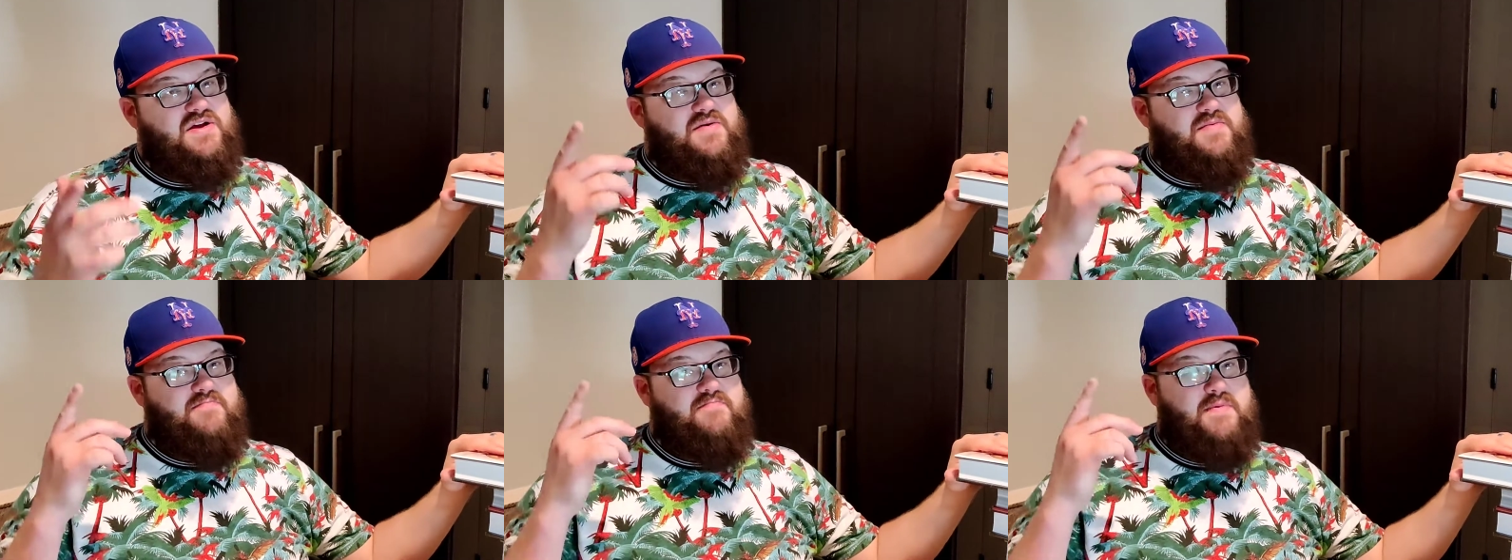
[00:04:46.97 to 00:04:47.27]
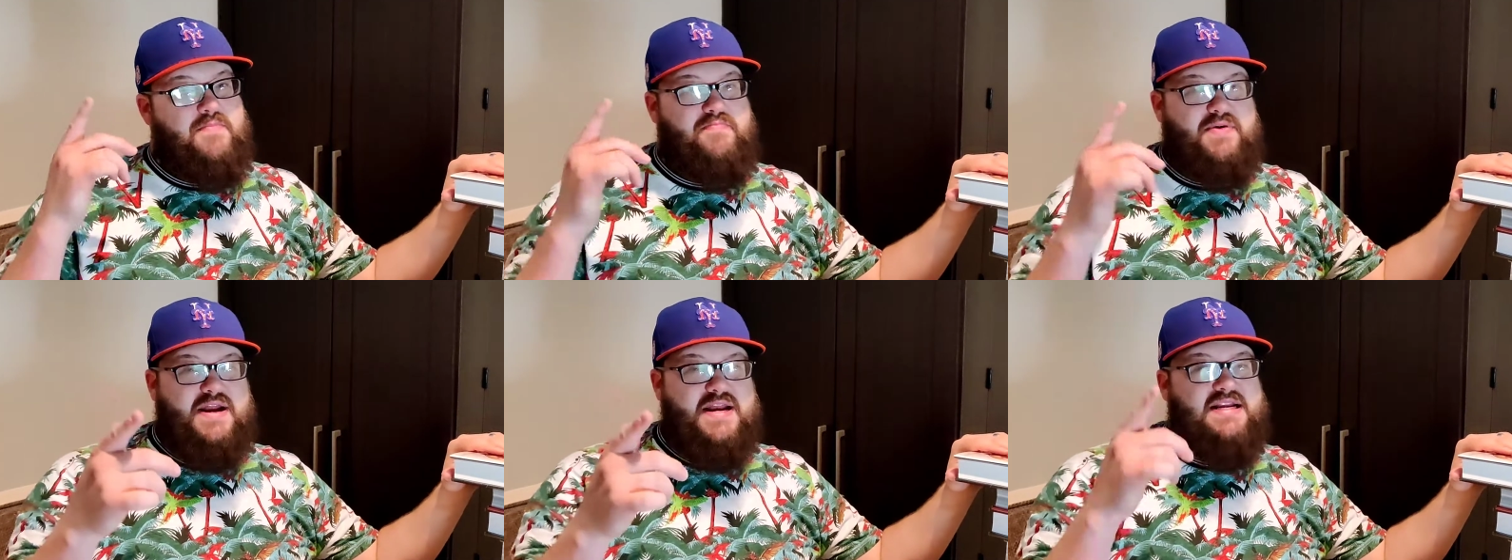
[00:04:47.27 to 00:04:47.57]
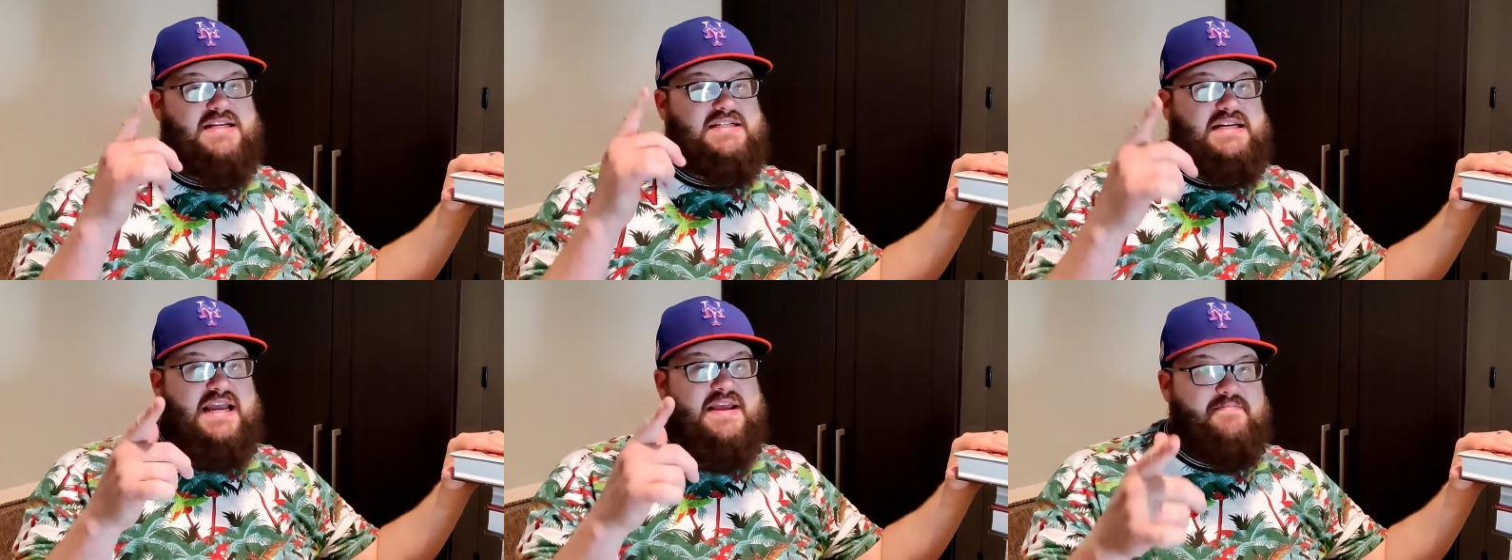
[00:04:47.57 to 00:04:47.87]
my buddy
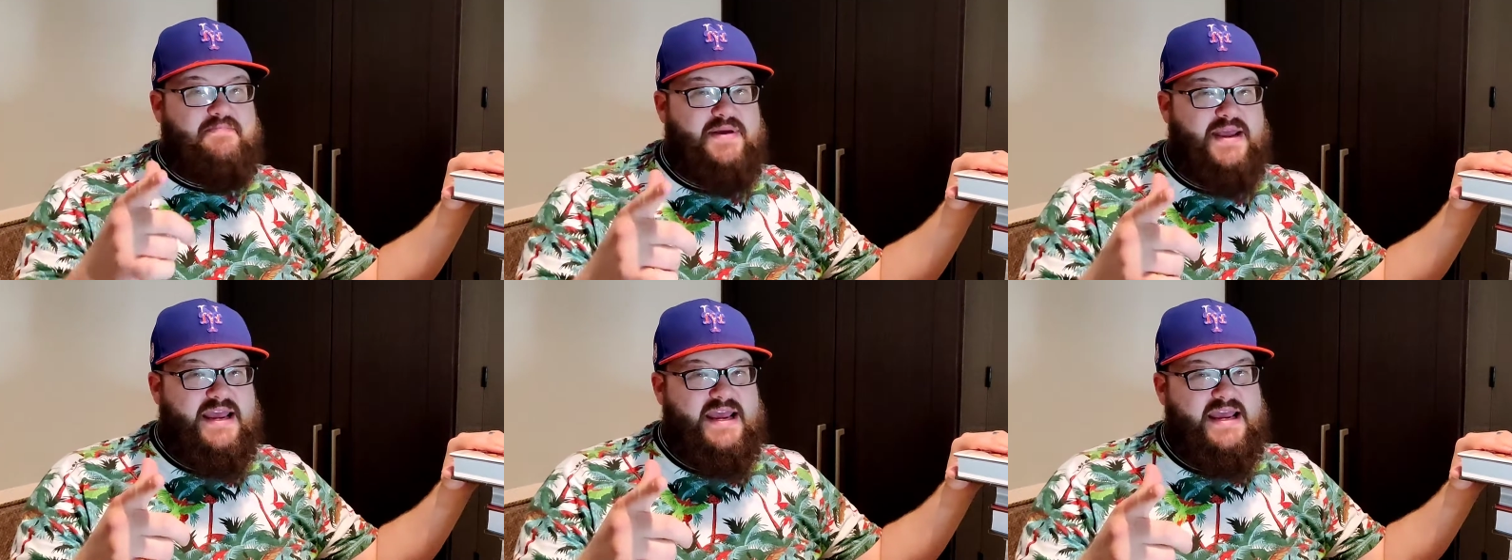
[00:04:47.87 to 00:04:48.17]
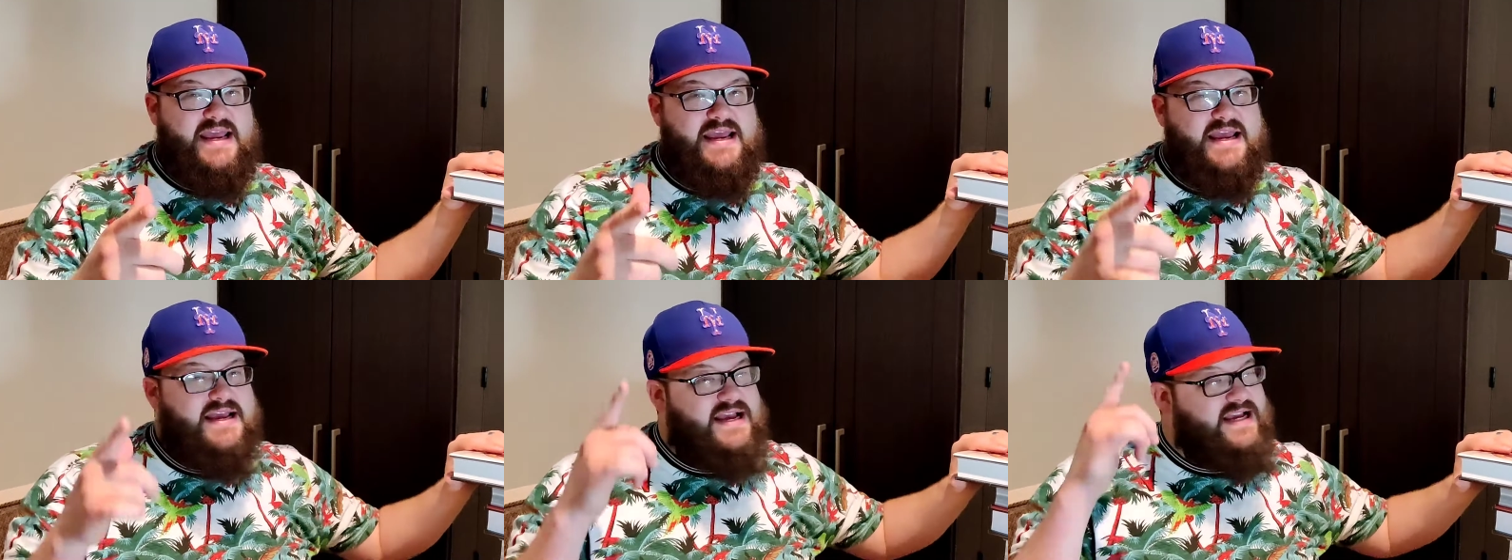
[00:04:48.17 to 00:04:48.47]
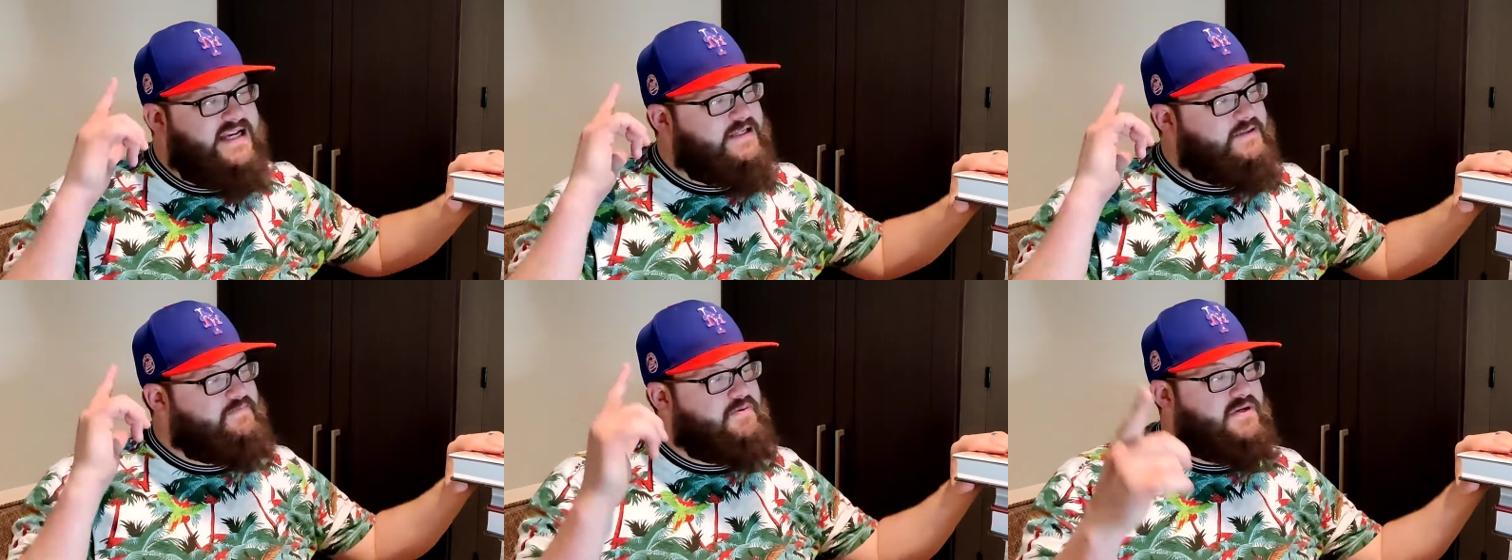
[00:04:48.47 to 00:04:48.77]
JP
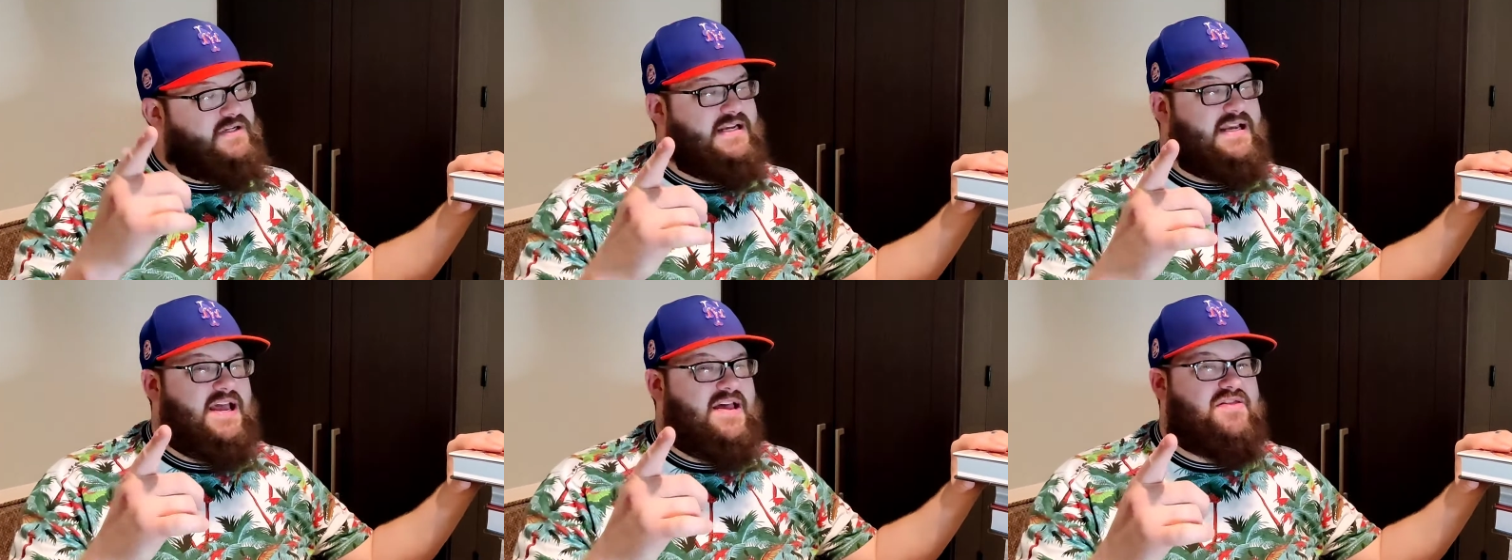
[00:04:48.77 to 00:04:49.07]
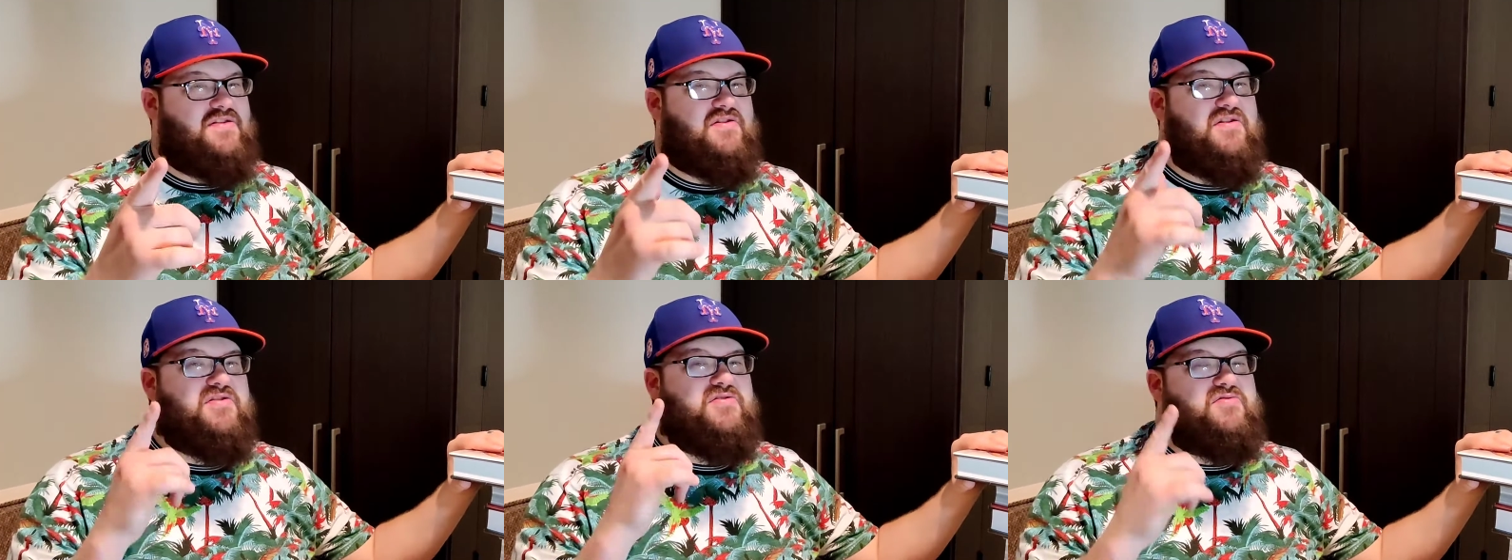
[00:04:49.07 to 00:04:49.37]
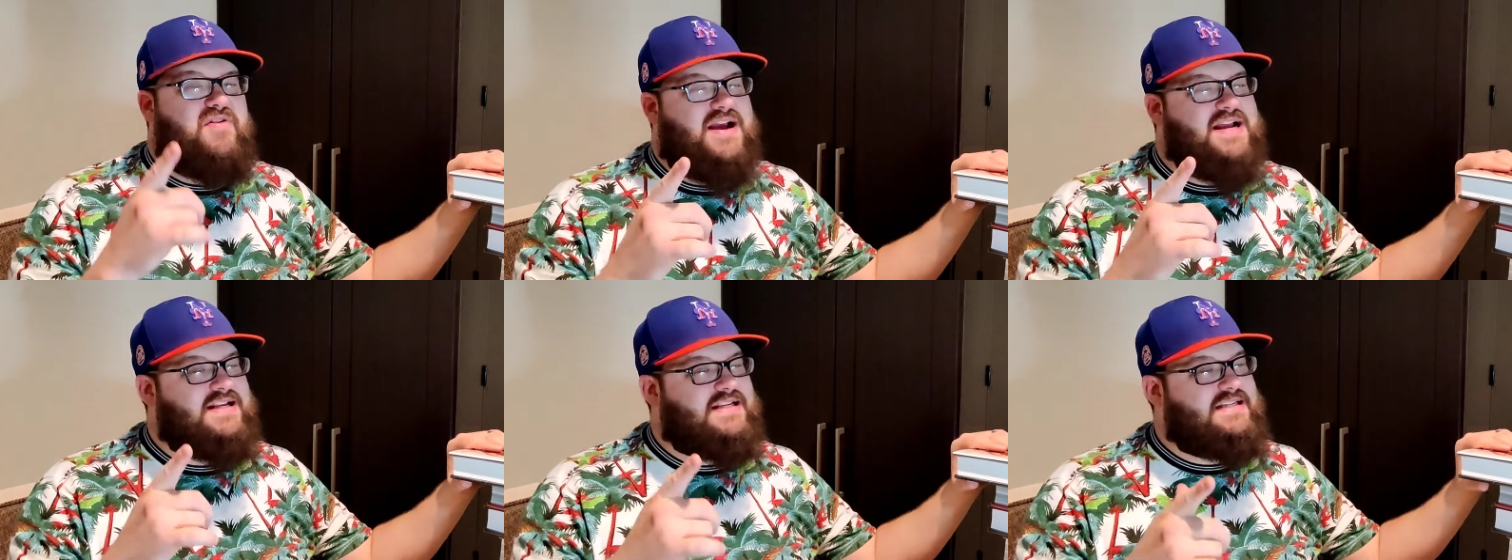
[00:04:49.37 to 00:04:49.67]
has put together a
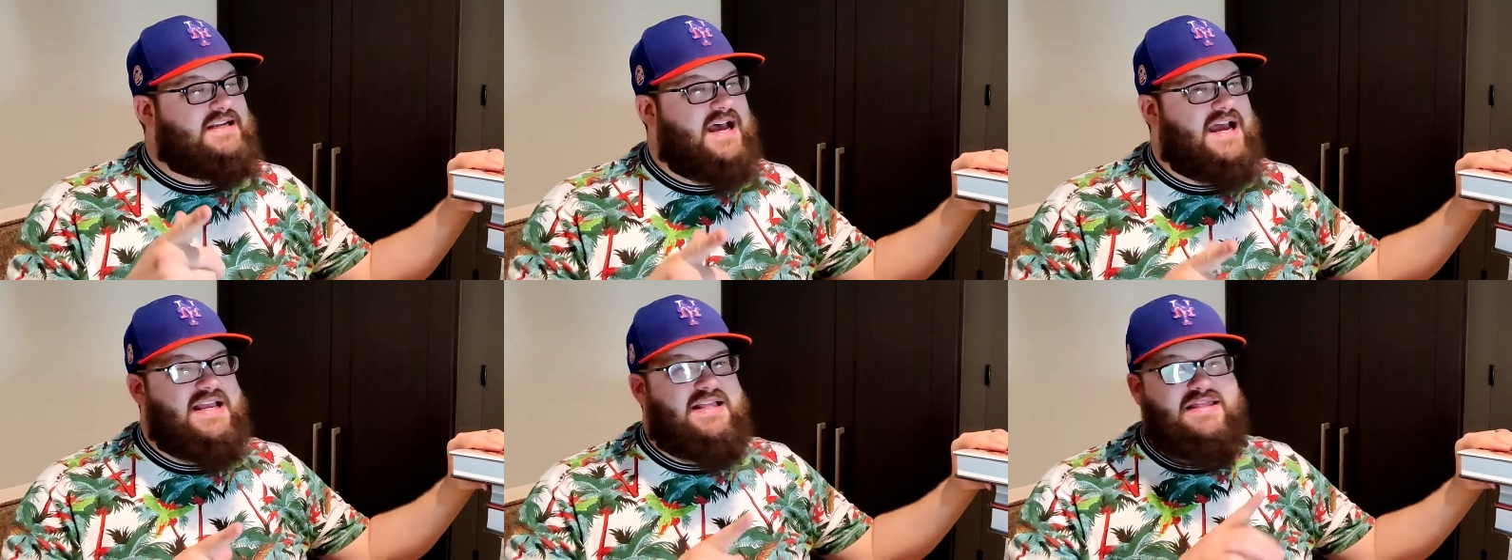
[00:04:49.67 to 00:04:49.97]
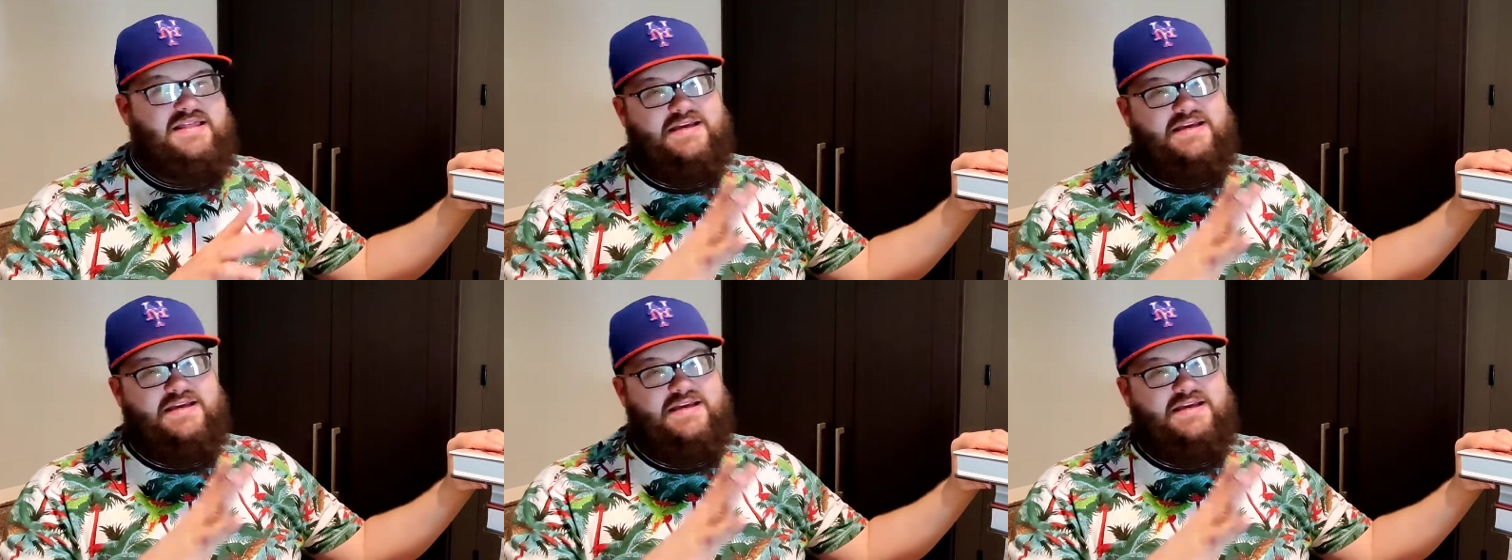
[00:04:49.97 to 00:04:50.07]
great site,